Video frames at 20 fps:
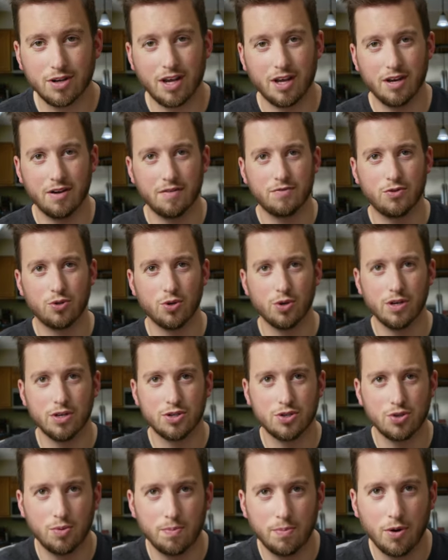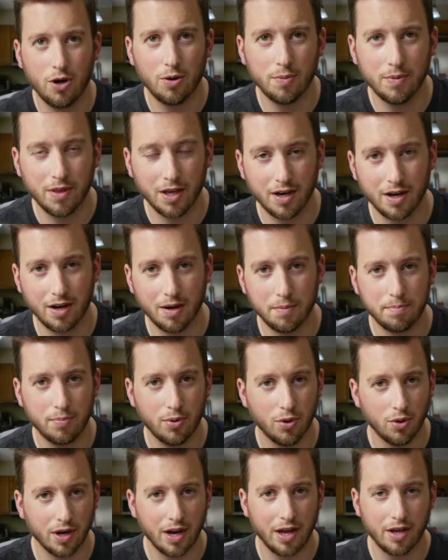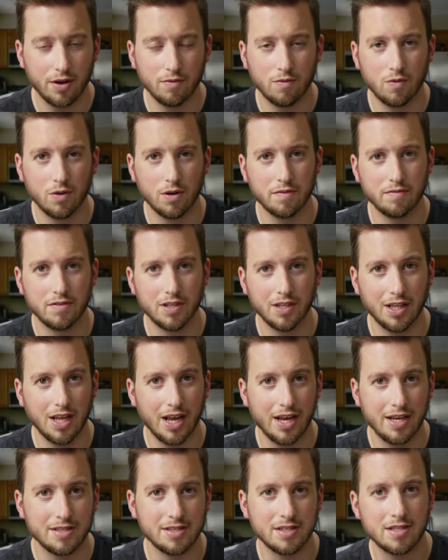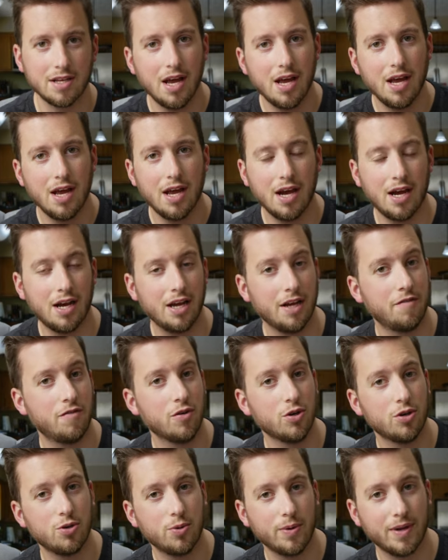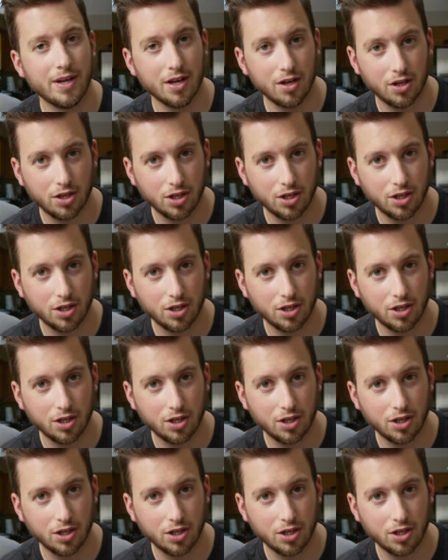kind of traditional bulb that I pulled out of one of the lights. Uh, if you're doing a